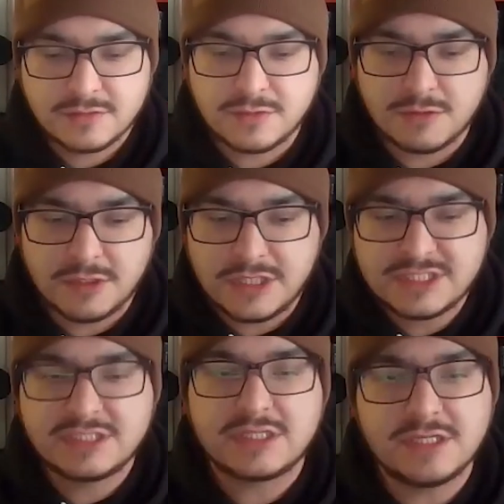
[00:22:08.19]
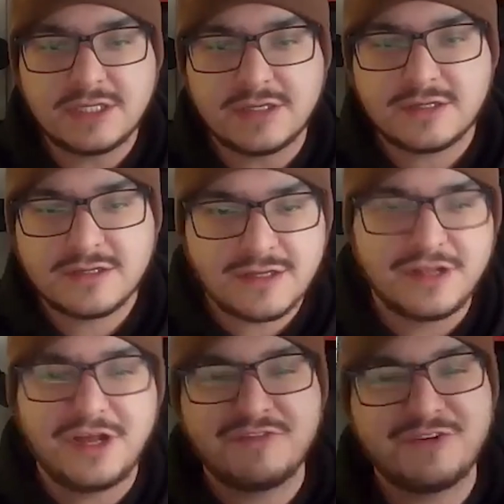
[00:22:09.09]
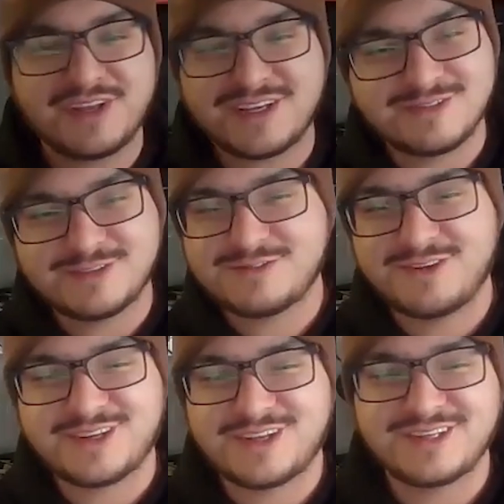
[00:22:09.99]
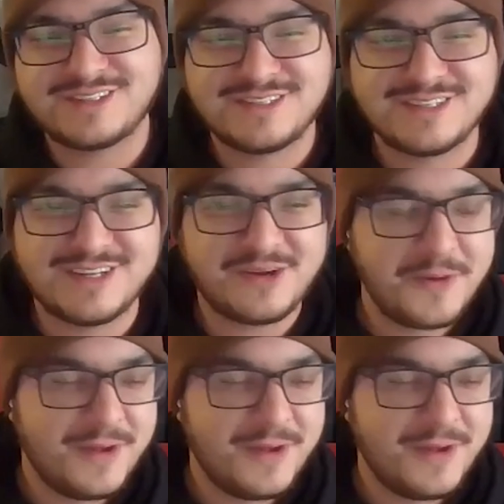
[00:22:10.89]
We were instantly in love with it because it was fucking nice, you know.